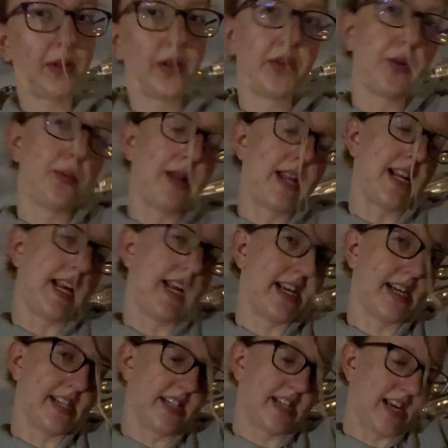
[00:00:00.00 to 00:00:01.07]
a little bit
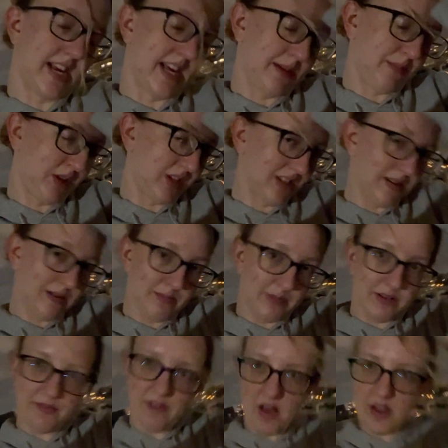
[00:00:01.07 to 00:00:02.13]
and I put some
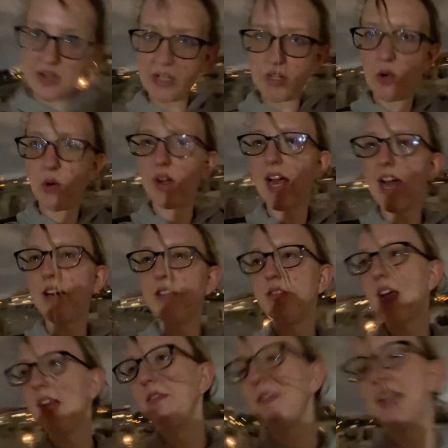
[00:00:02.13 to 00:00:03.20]
fall decor out.
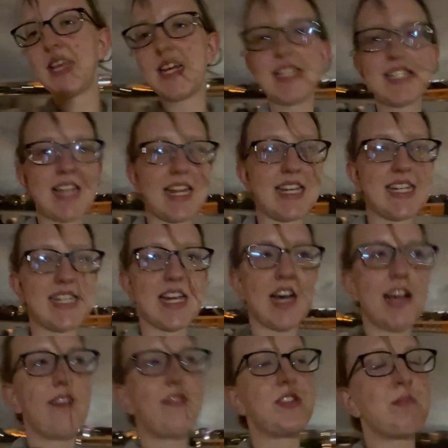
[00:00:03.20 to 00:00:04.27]
I realized I did not
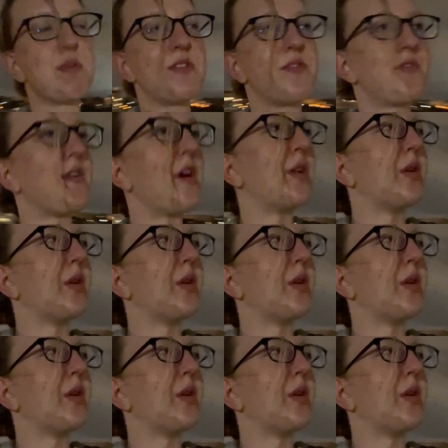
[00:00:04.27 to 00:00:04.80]
have as much fall